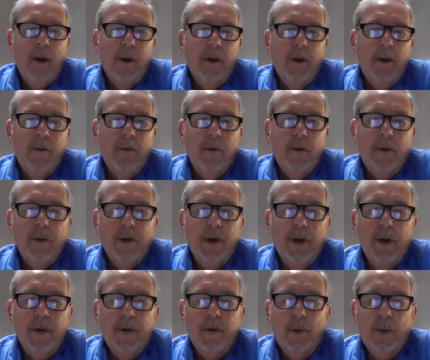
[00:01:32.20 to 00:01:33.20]
And over on the
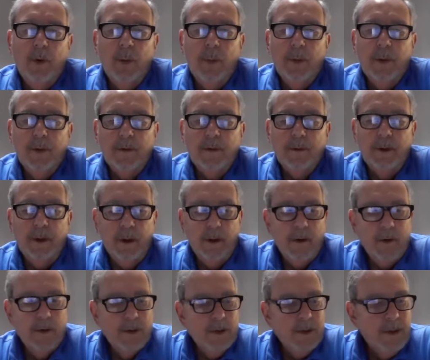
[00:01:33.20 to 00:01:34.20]
editorial page today, I
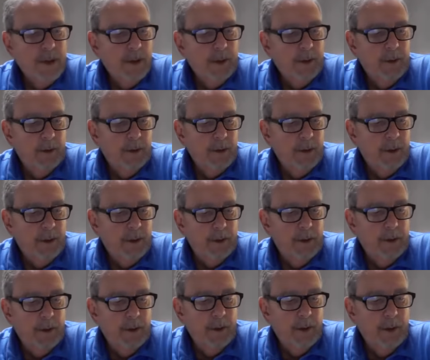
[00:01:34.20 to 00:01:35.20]
urge you to take a look at
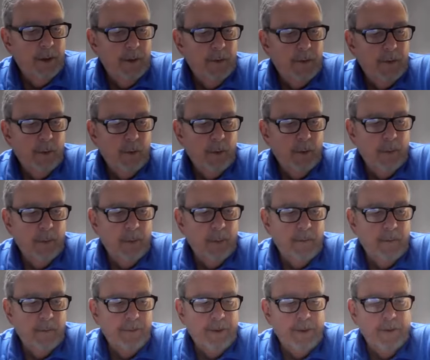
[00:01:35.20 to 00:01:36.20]
the editorial
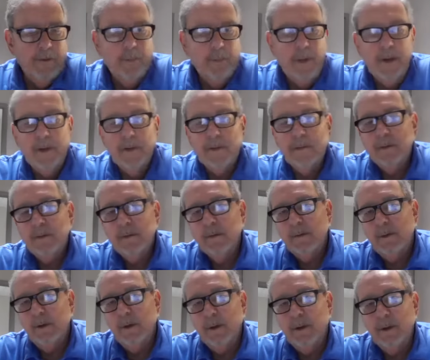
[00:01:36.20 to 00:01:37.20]
about face
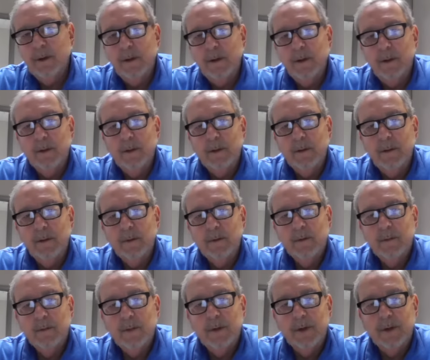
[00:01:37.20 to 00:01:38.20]
masks and
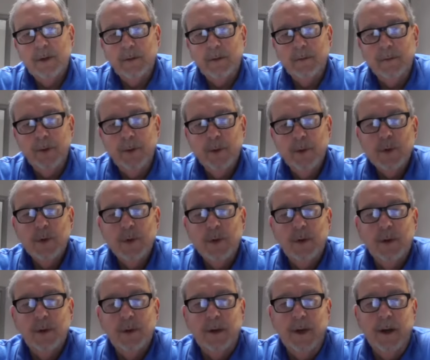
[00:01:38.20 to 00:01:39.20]
some of the confusion
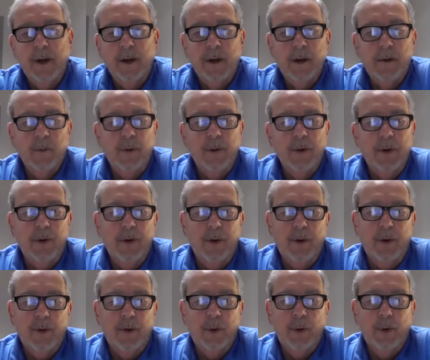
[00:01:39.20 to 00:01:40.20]
on that and how we're in
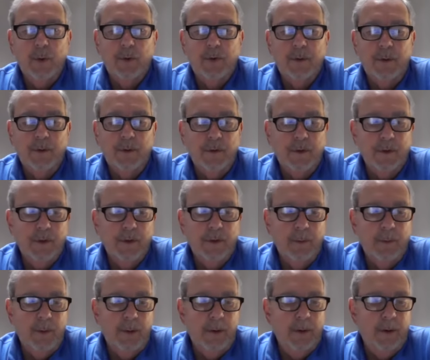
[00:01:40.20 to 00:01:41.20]
a total
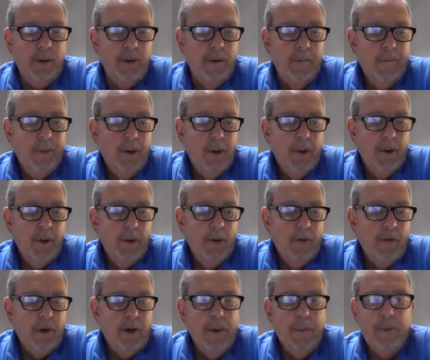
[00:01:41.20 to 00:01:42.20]
transition period.
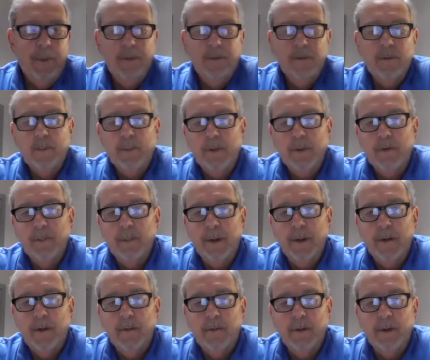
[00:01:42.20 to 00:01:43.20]
Tried to put some
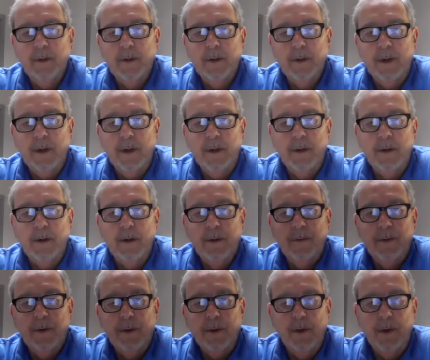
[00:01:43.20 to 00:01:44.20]
perspective on that and
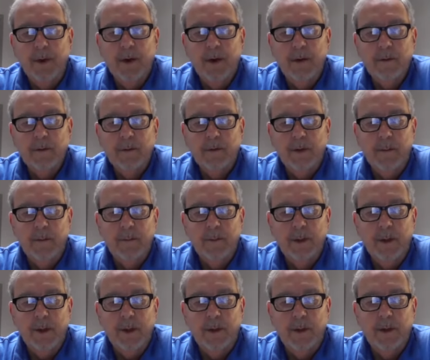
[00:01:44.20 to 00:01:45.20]
offer the concept
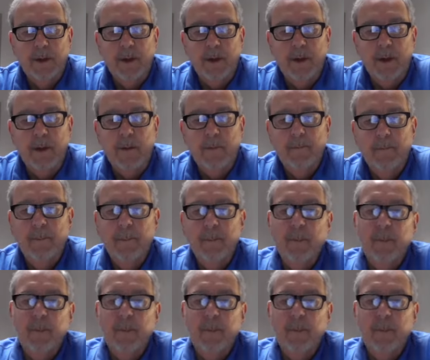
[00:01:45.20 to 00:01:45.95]
that the